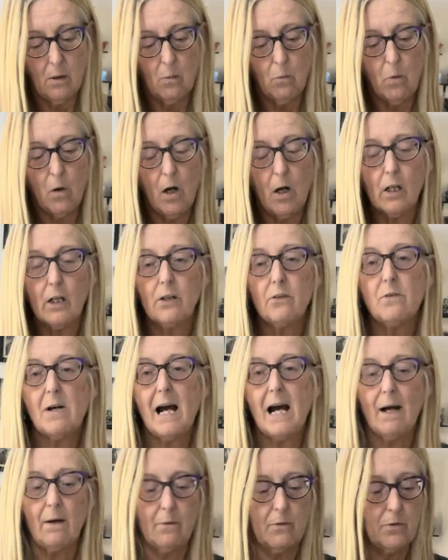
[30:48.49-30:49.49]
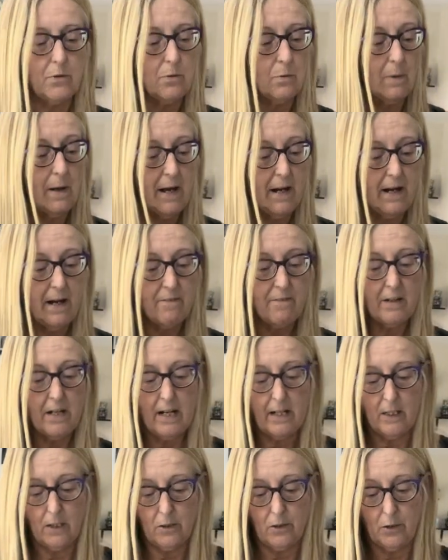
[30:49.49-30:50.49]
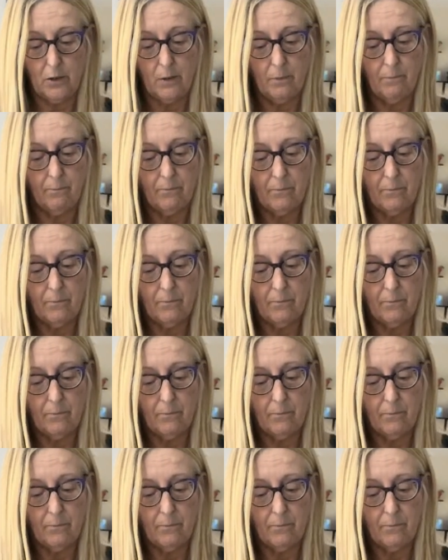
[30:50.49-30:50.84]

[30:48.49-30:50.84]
walk around wherever I go,